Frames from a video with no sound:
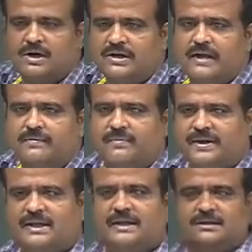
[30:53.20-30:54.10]
type of
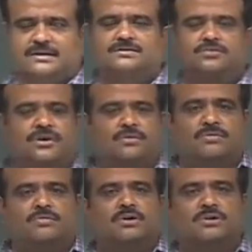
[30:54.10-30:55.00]
analysis
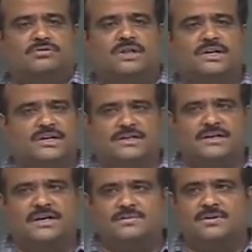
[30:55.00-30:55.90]
we usually
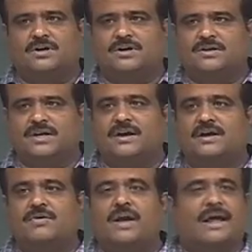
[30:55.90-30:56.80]
discuss, because
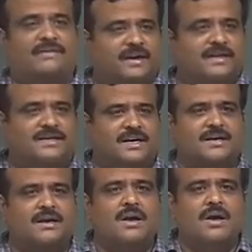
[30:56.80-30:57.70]
here we are
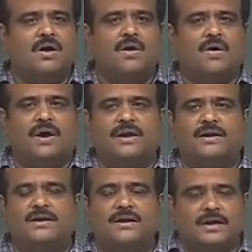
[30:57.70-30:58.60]
averaging,
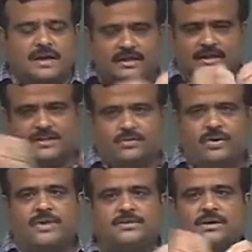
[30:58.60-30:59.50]
where in a
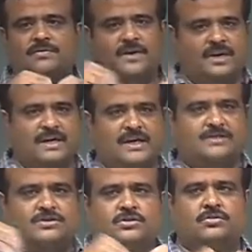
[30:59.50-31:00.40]
sequence of
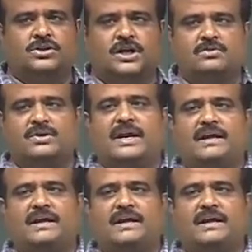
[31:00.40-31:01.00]
execution we are